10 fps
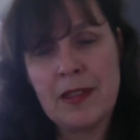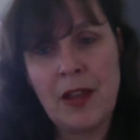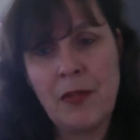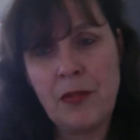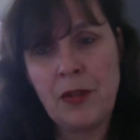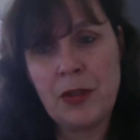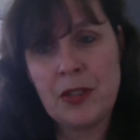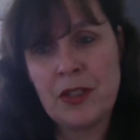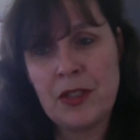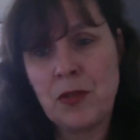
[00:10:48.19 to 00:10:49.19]

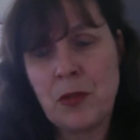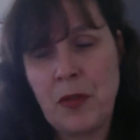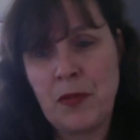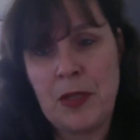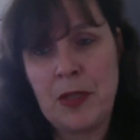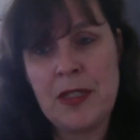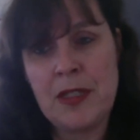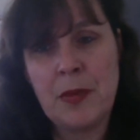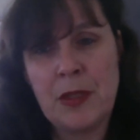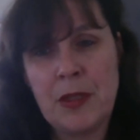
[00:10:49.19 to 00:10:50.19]
diverse group of
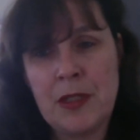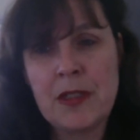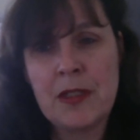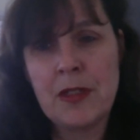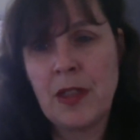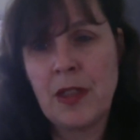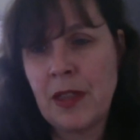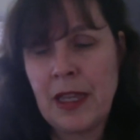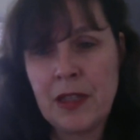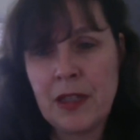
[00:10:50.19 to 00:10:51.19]
participants so that
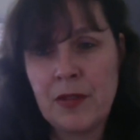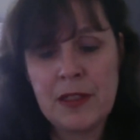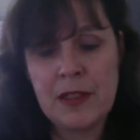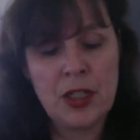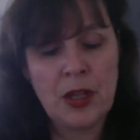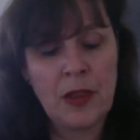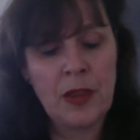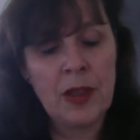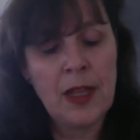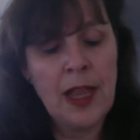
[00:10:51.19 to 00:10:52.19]
they can trust each other.